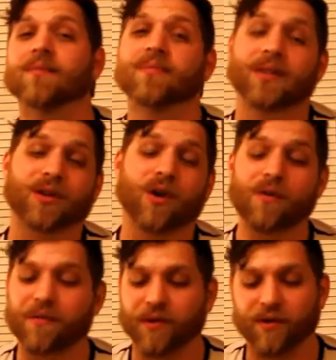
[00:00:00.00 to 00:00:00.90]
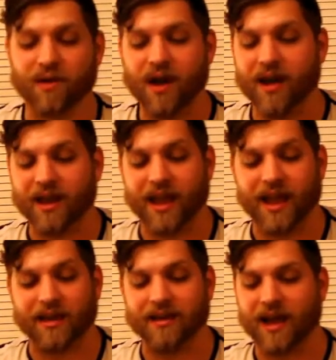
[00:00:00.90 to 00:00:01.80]
they're going for a lot,
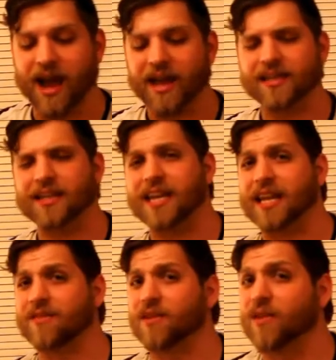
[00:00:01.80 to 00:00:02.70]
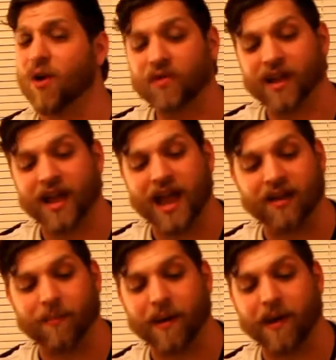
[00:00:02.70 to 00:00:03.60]
and I didn't even know that it had
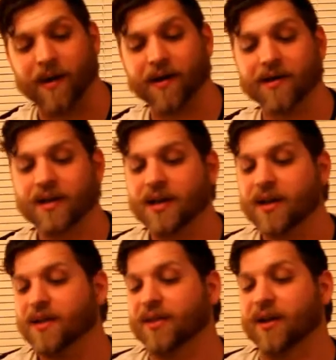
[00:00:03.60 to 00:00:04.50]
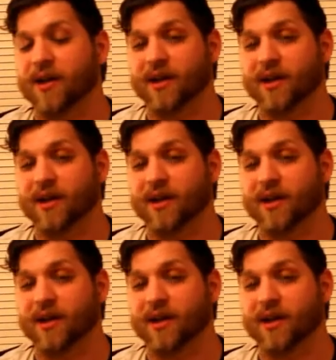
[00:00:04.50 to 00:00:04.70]
a bear that it